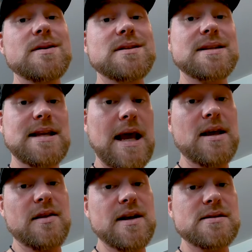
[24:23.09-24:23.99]
to take
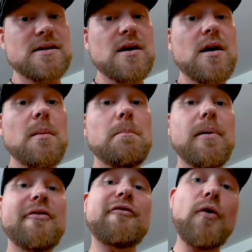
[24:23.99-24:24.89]
this
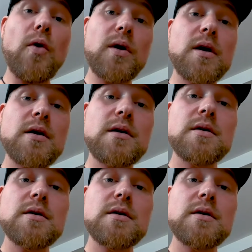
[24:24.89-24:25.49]
before